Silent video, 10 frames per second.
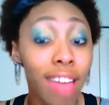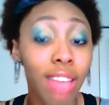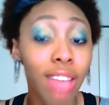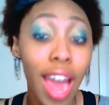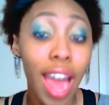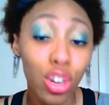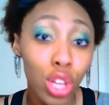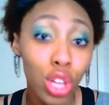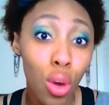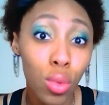It's
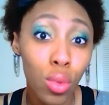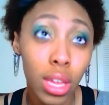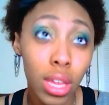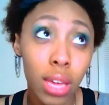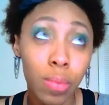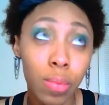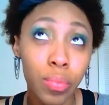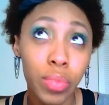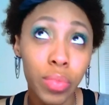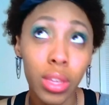actually only,
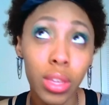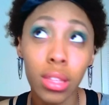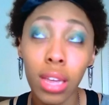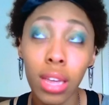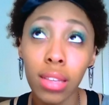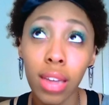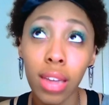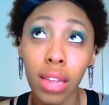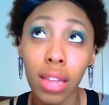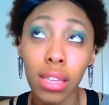today's the
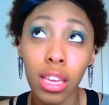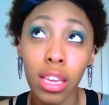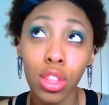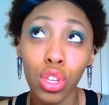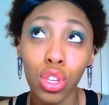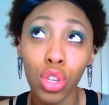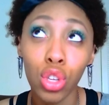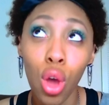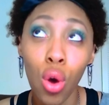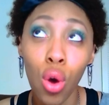19th,
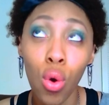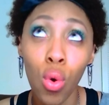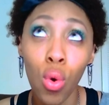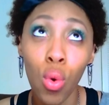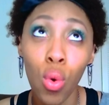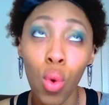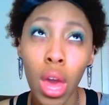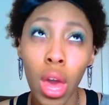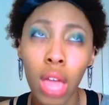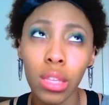so
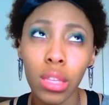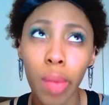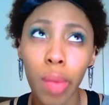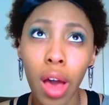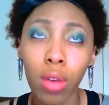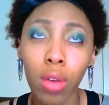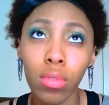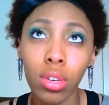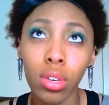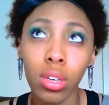it's
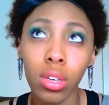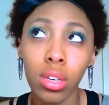about